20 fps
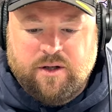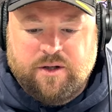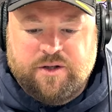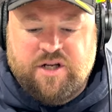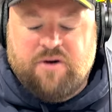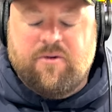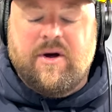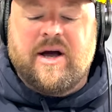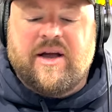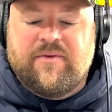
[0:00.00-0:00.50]

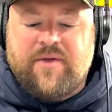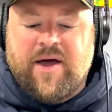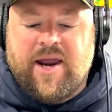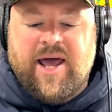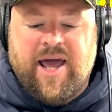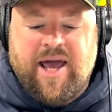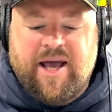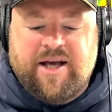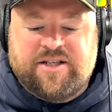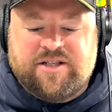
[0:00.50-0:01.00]
Do you reckon
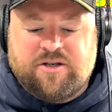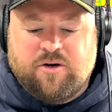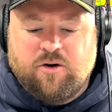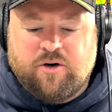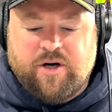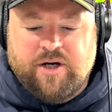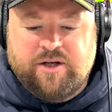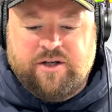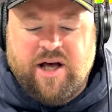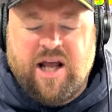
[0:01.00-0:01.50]
that egg's
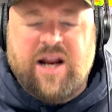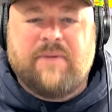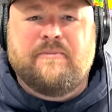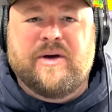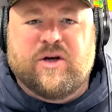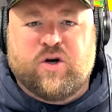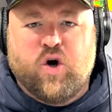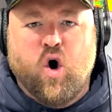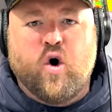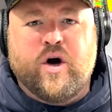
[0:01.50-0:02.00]
cooking? It'd
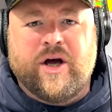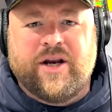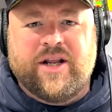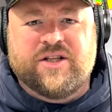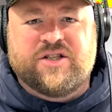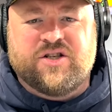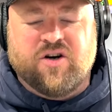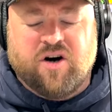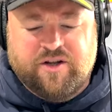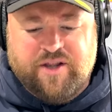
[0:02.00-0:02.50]
be cooking
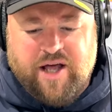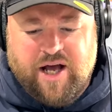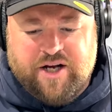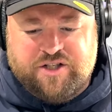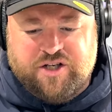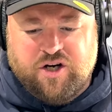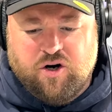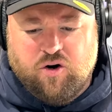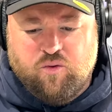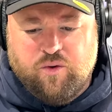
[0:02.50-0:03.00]
inside that
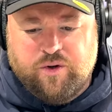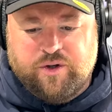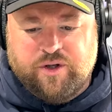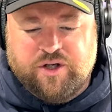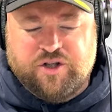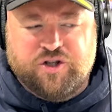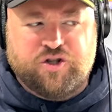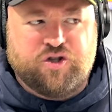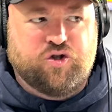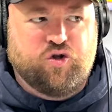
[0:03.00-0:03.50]
shell, wouldn't
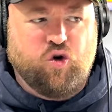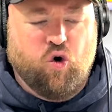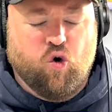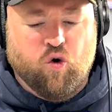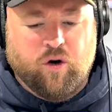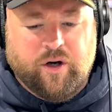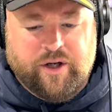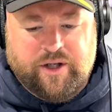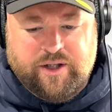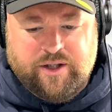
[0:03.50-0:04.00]
it?
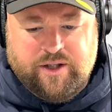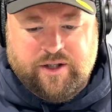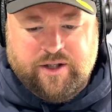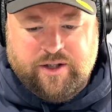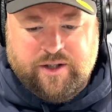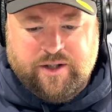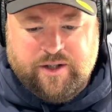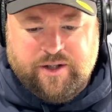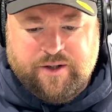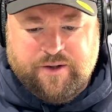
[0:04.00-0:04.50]
Surely.
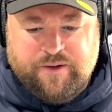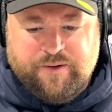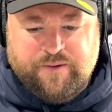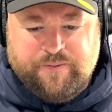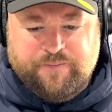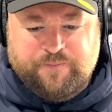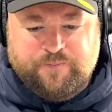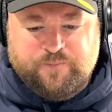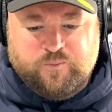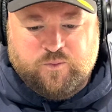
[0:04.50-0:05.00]

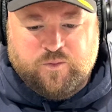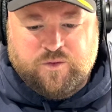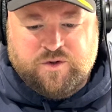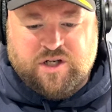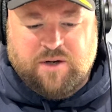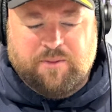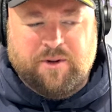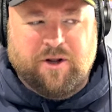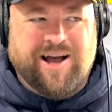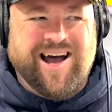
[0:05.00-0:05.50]

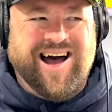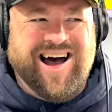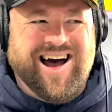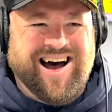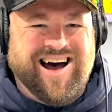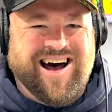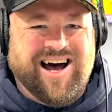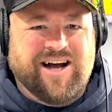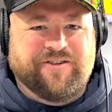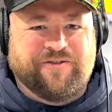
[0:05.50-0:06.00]
So it'd be like
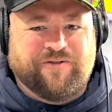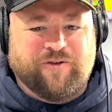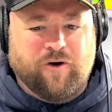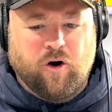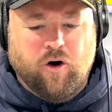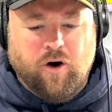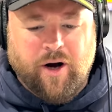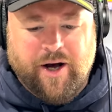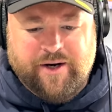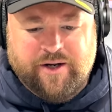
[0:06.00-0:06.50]
hard
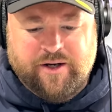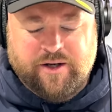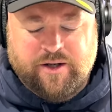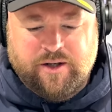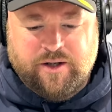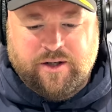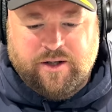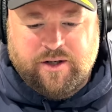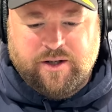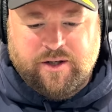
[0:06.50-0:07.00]
fried.
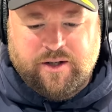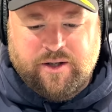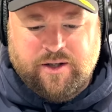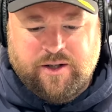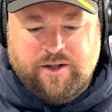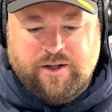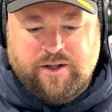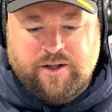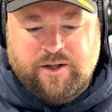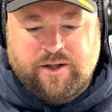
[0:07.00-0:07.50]

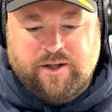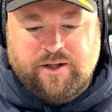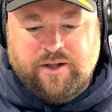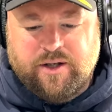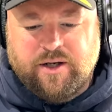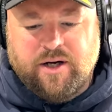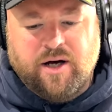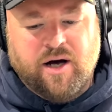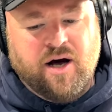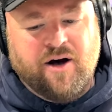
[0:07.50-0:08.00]

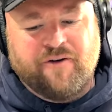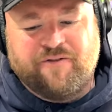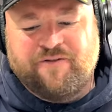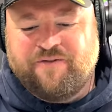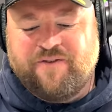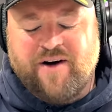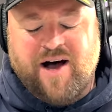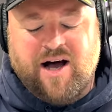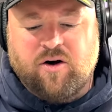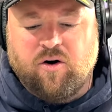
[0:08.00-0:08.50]
Ah,
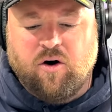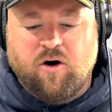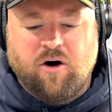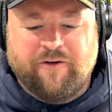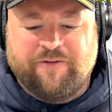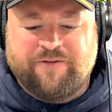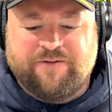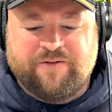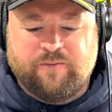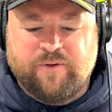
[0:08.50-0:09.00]
fuck
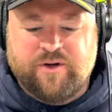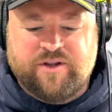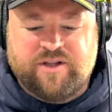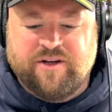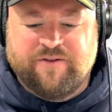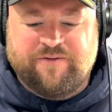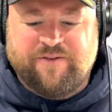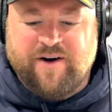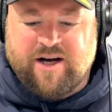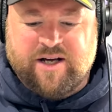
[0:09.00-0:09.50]
off with
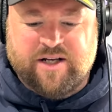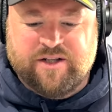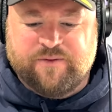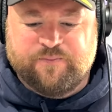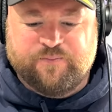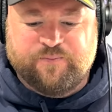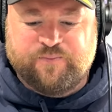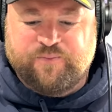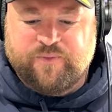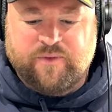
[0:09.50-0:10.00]
the
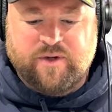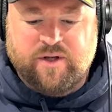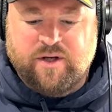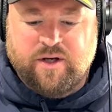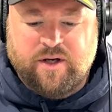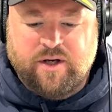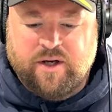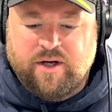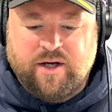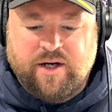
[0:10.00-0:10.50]
fucking...
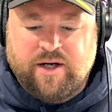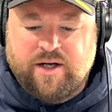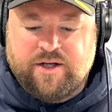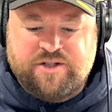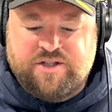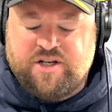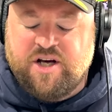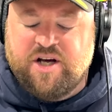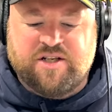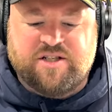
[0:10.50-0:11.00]

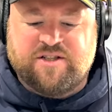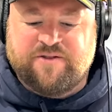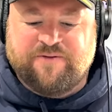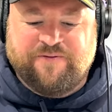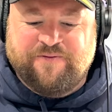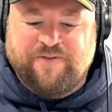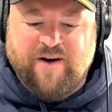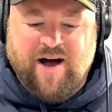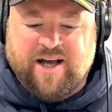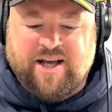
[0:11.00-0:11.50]
Just
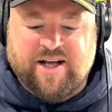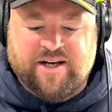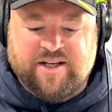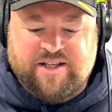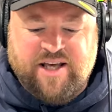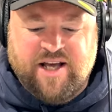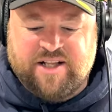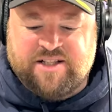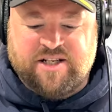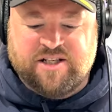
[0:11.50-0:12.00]
fucking
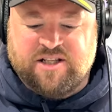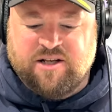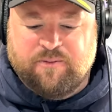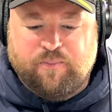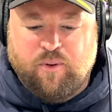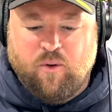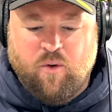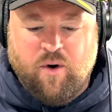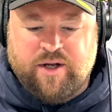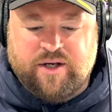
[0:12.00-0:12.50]
get to the
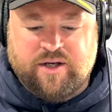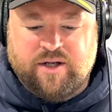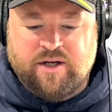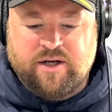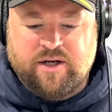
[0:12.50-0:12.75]
point.